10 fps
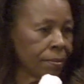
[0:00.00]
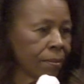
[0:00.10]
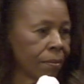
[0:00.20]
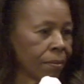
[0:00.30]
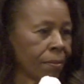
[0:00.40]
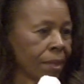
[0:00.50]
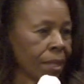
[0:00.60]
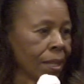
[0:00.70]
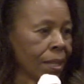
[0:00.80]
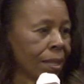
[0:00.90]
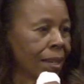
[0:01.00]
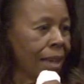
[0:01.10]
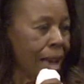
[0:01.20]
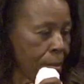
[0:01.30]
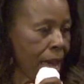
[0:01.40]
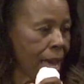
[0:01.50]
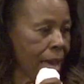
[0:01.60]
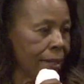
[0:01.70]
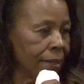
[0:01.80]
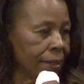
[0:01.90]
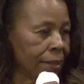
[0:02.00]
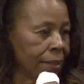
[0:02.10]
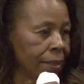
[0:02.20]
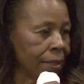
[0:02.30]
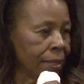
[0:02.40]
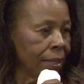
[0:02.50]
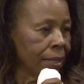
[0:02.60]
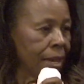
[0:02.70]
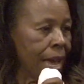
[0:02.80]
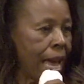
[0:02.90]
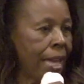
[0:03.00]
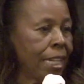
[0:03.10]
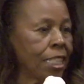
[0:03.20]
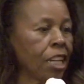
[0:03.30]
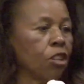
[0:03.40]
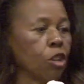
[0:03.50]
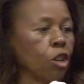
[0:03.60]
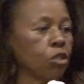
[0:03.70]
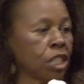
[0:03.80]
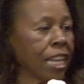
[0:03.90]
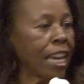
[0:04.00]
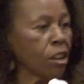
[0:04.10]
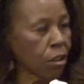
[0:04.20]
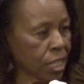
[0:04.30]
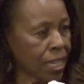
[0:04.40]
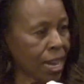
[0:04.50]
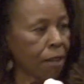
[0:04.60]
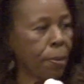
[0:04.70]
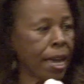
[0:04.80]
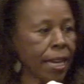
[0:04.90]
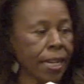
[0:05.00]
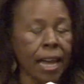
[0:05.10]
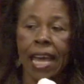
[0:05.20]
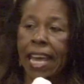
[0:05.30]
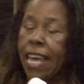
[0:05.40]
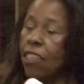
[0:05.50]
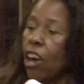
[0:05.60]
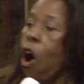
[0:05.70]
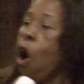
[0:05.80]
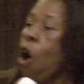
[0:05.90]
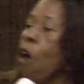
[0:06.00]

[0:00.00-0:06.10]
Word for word: Come on. Amen. And until you see yourself being